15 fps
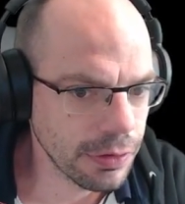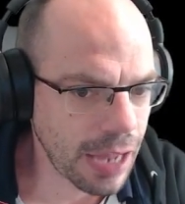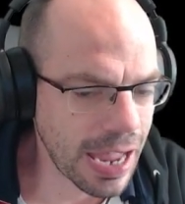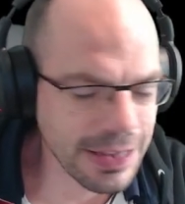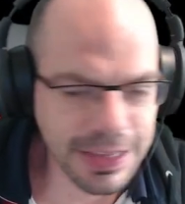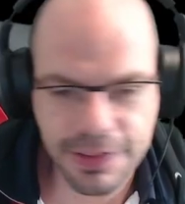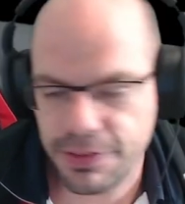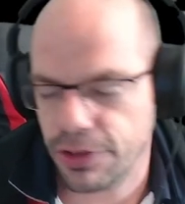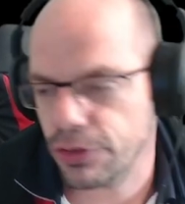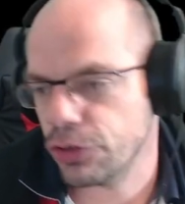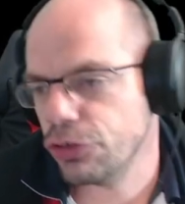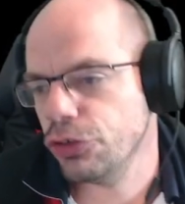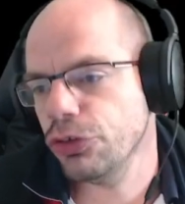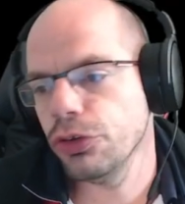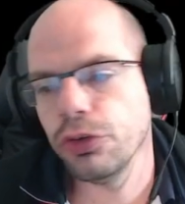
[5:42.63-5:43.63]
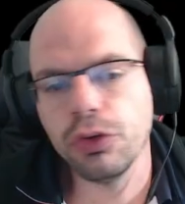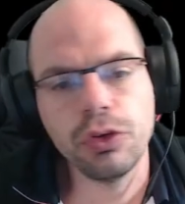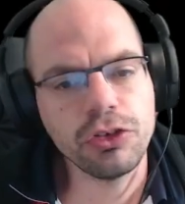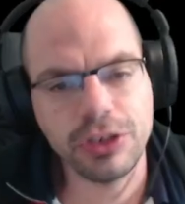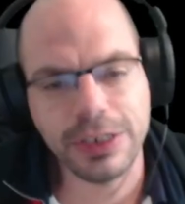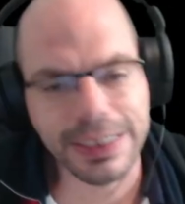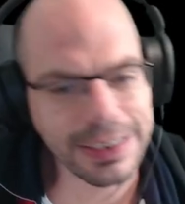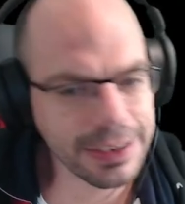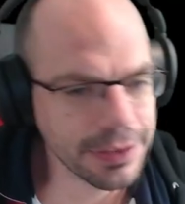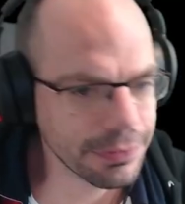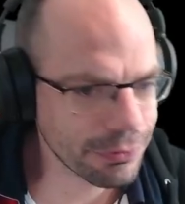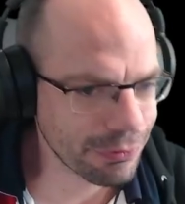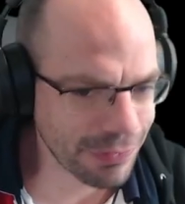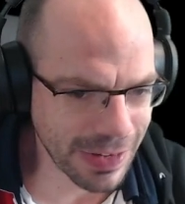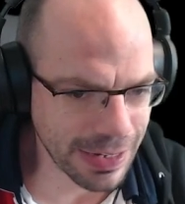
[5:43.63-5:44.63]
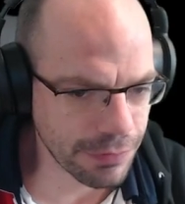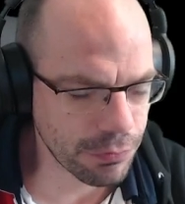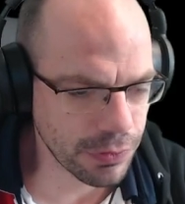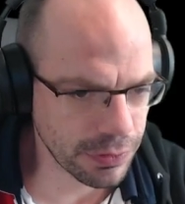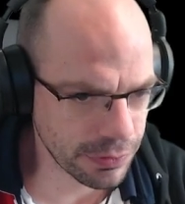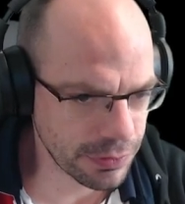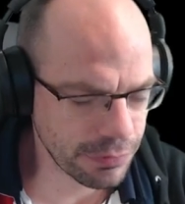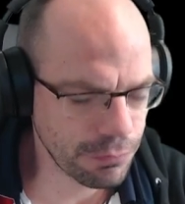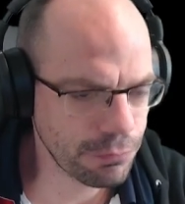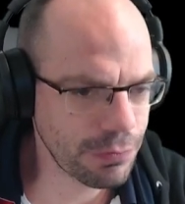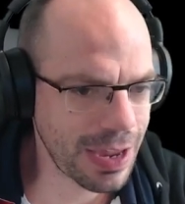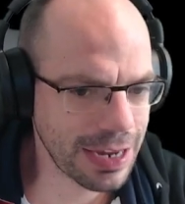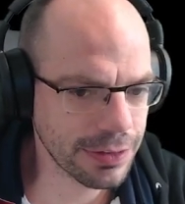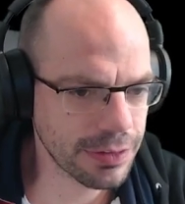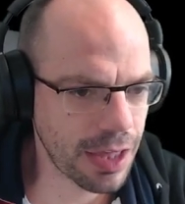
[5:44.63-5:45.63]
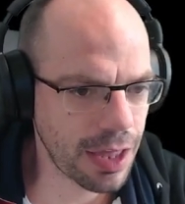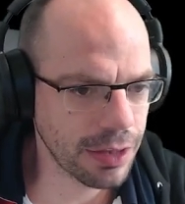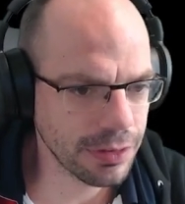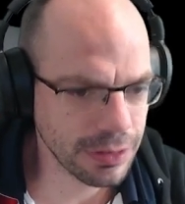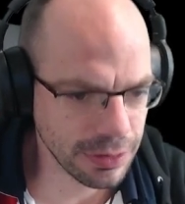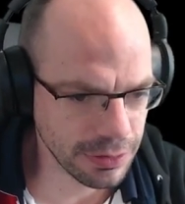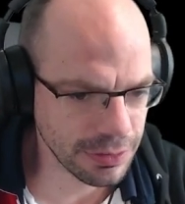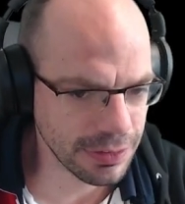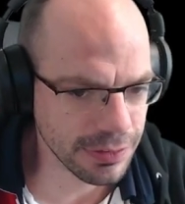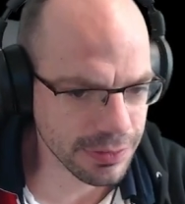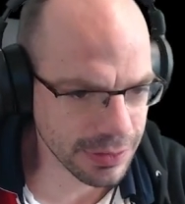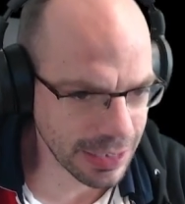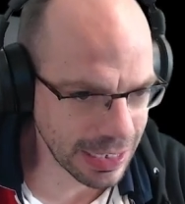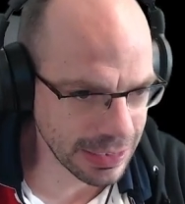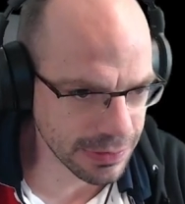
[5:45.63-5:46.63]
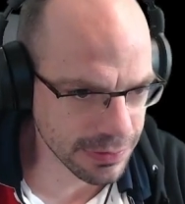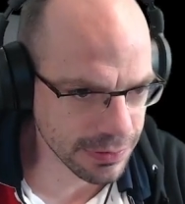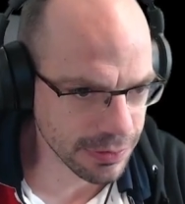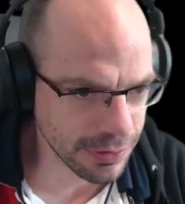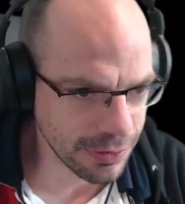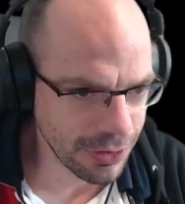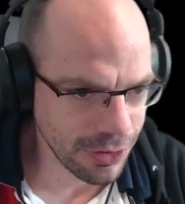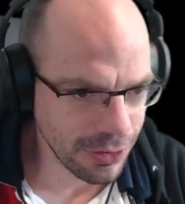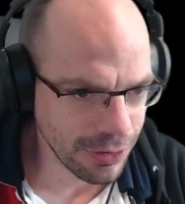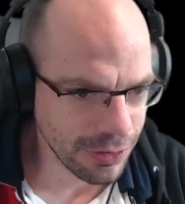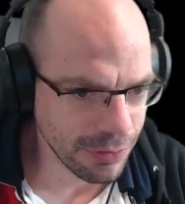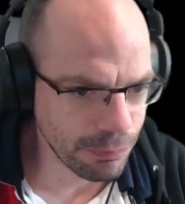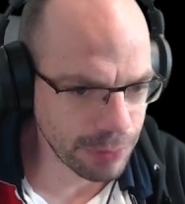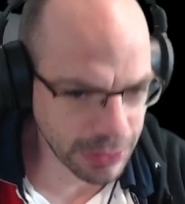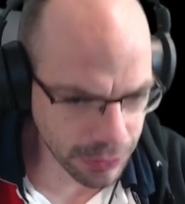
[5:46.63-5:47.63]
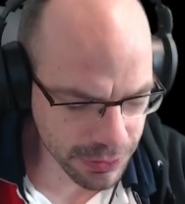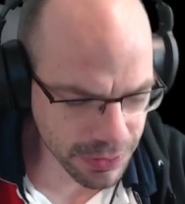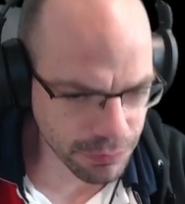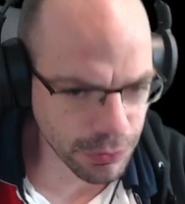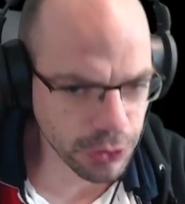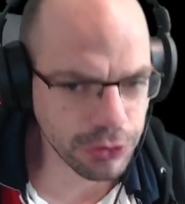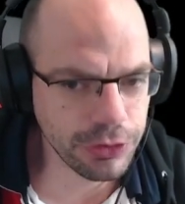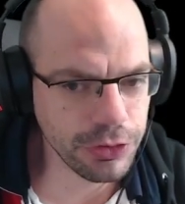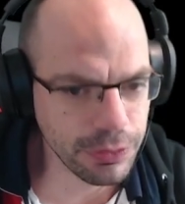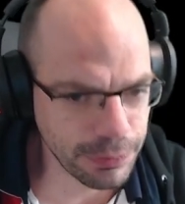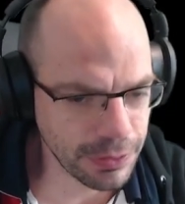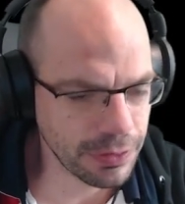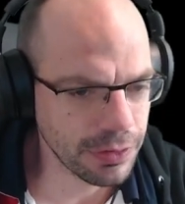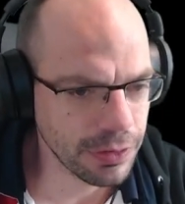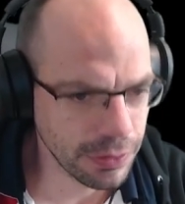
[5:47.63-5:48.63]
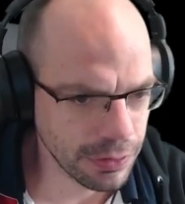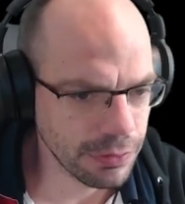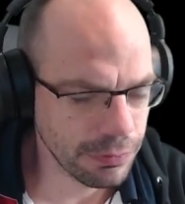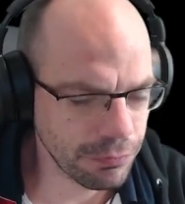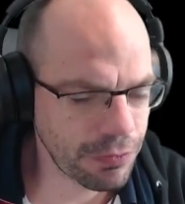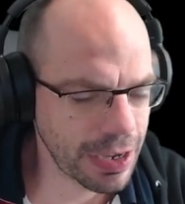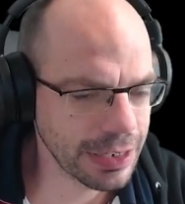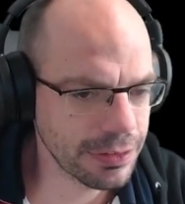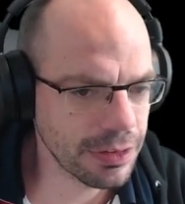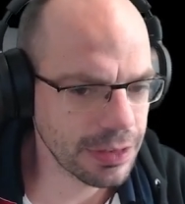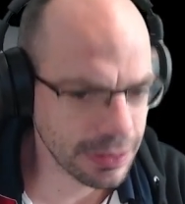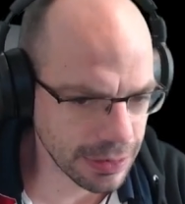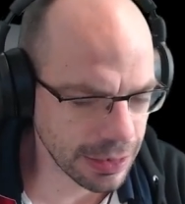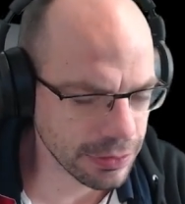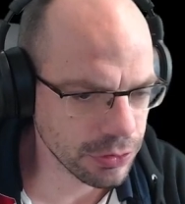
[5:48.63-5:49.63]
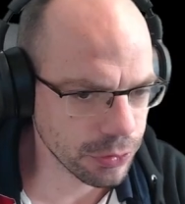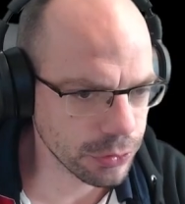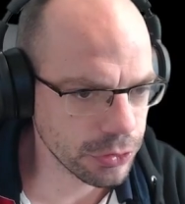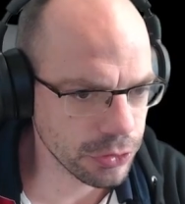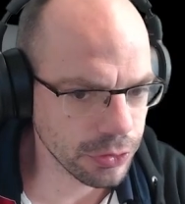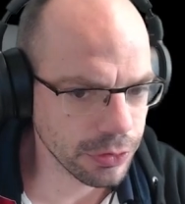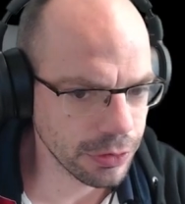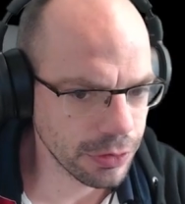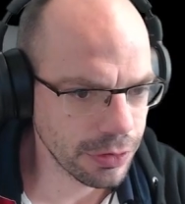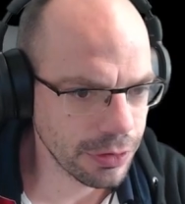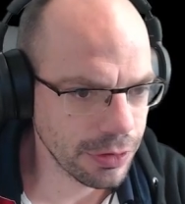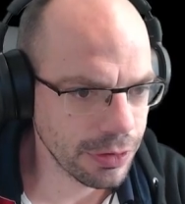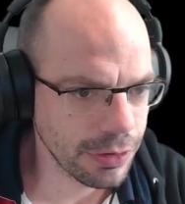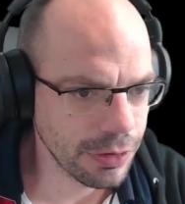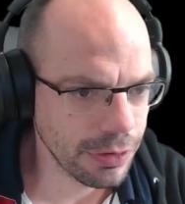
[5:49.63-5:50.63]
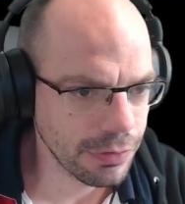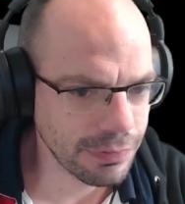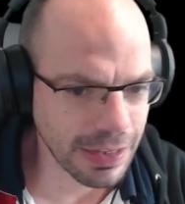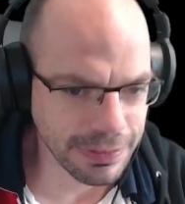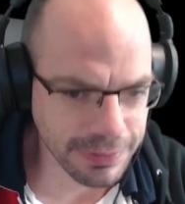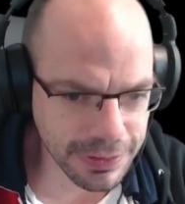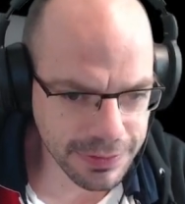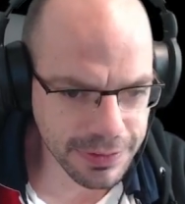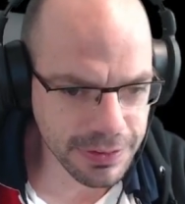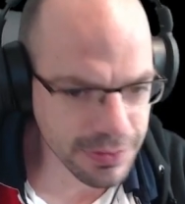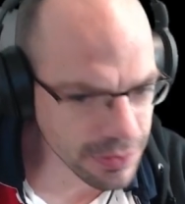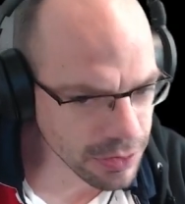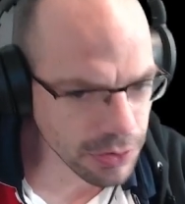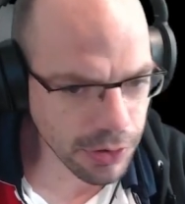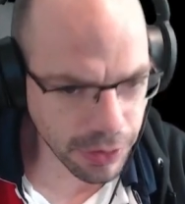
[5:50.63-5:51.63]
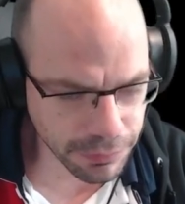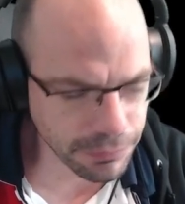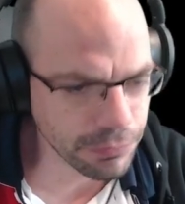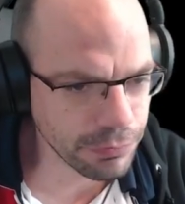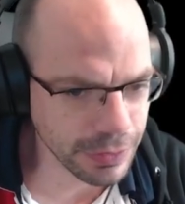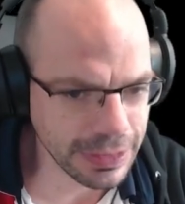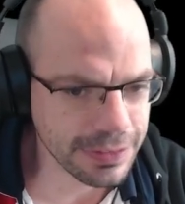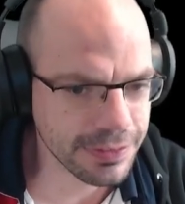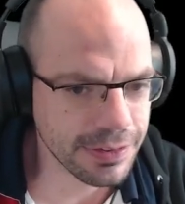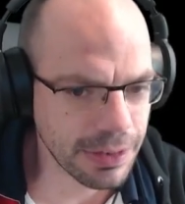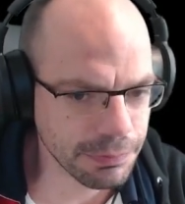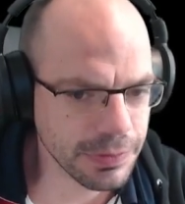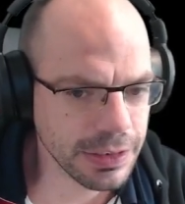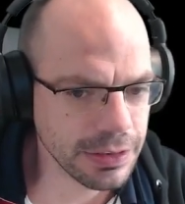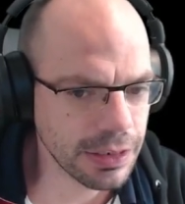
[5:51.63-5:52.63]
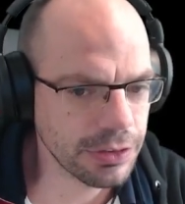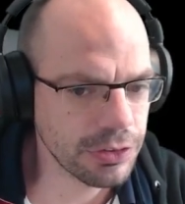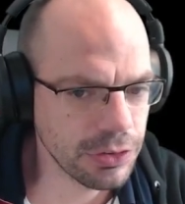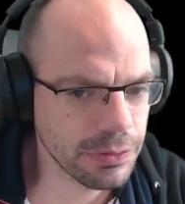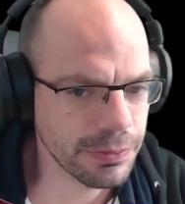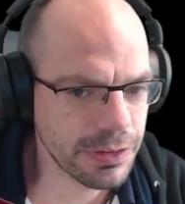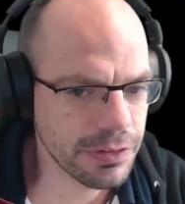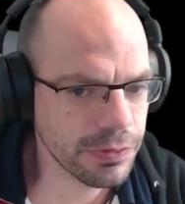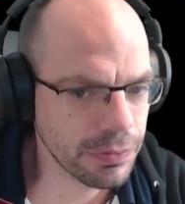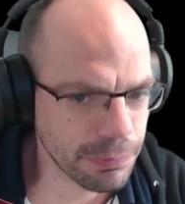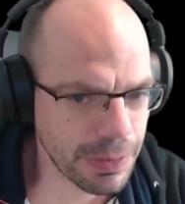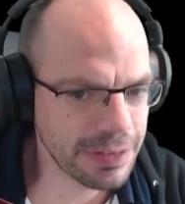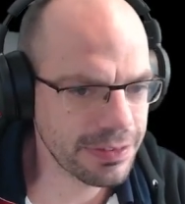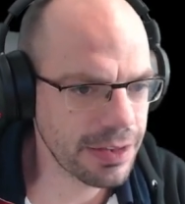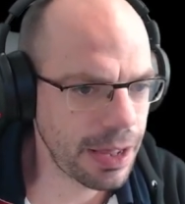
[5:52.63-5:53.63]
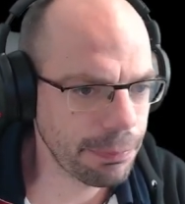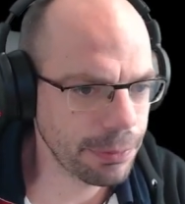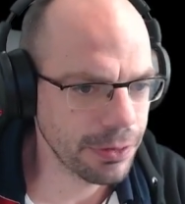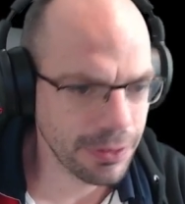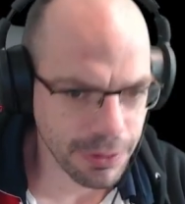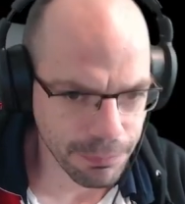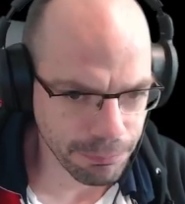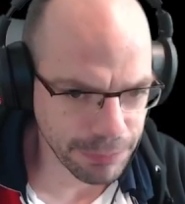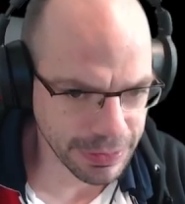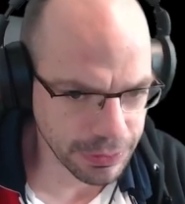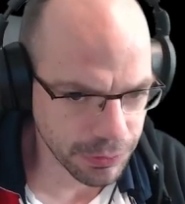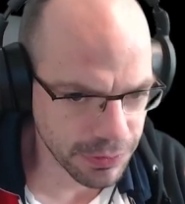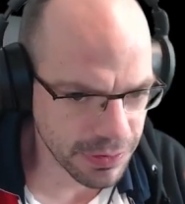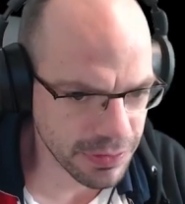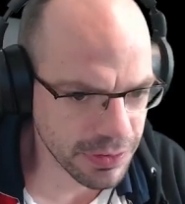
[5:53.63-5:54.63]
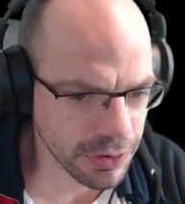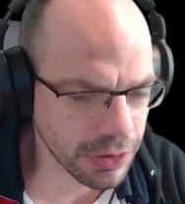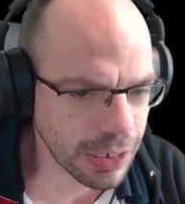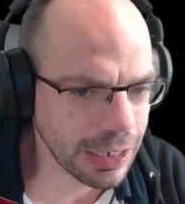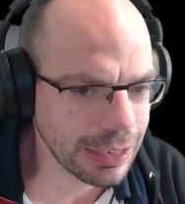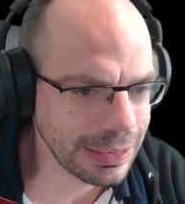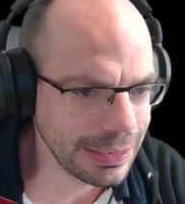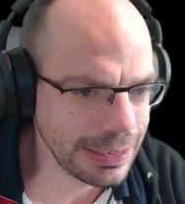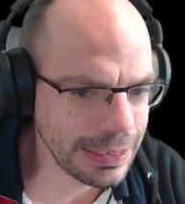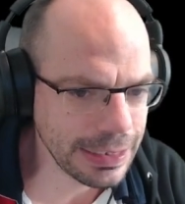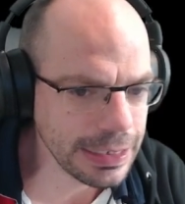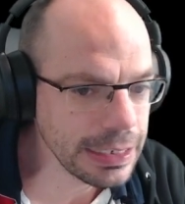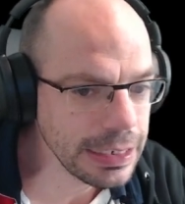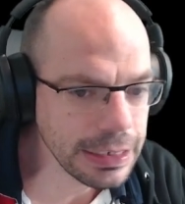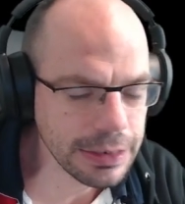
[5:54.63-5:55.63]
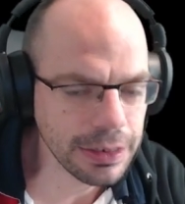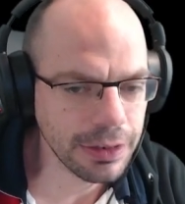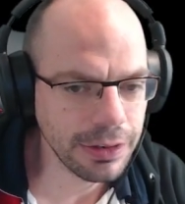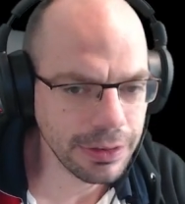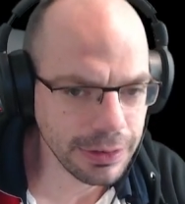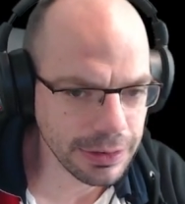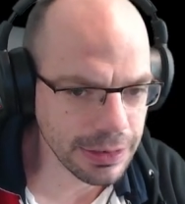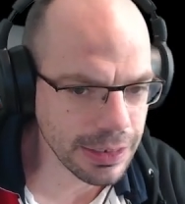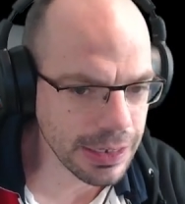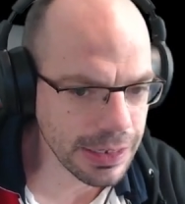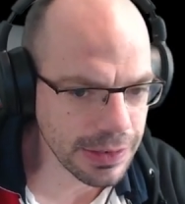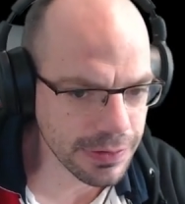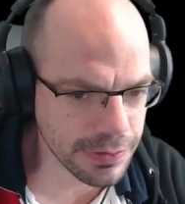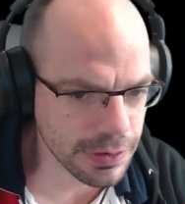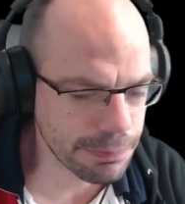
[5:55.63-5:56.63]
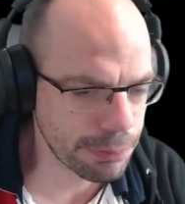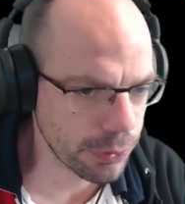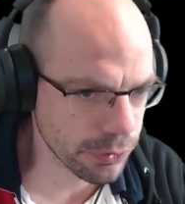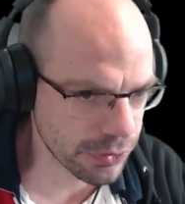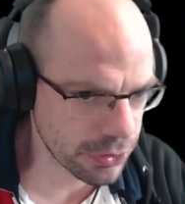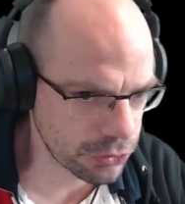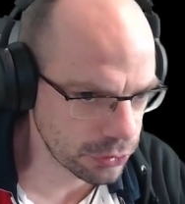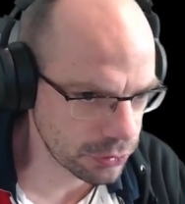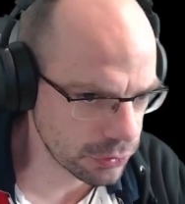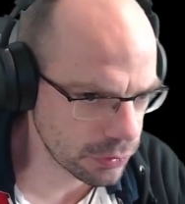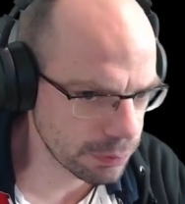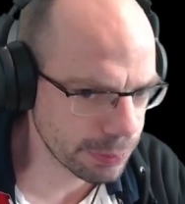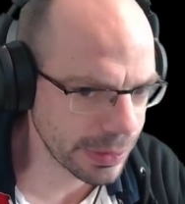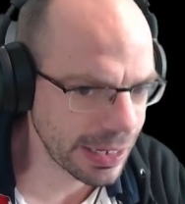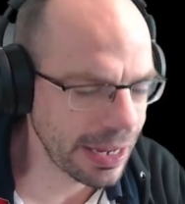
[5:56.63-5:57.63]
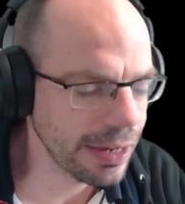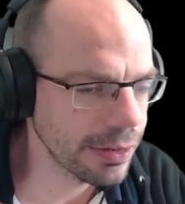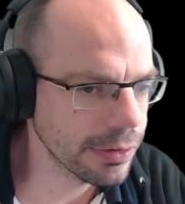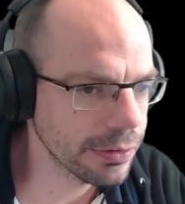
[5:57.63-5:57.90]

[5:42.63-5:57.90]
And that's a hugely irrelevant factor in this case because of the human factor that I told you. That this is not really something that humans will mess up, because it's a clean, easy position to play.